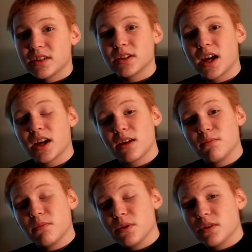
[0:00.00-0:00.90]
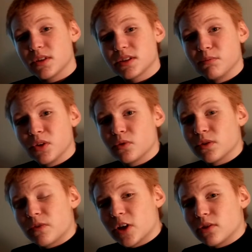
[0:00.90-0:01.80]
This computer
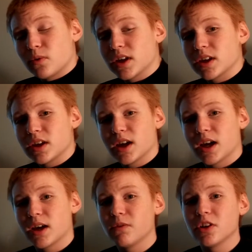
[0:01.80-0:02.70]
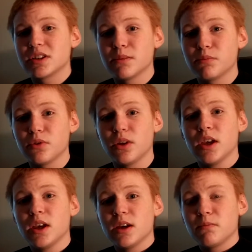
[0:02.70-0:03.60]
was very quick, very simple,
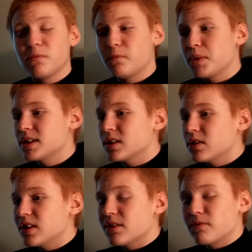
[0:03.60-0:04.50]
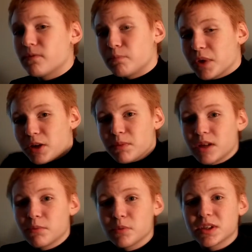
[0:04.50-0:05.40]
basically the bare
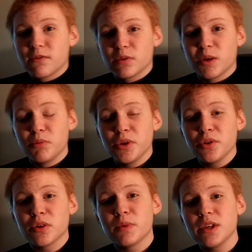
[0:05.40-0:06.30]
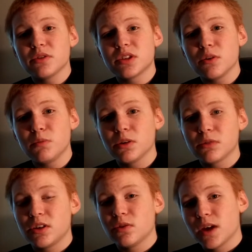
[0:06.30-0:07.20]
minimums of a computer, but you'll still be able
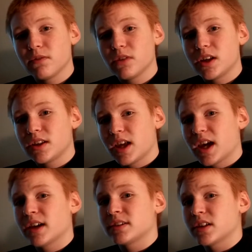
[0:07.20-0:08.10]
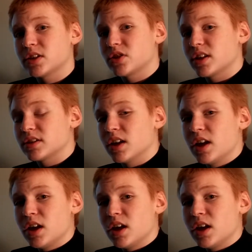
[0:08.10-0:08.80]
to do everyday tasks such as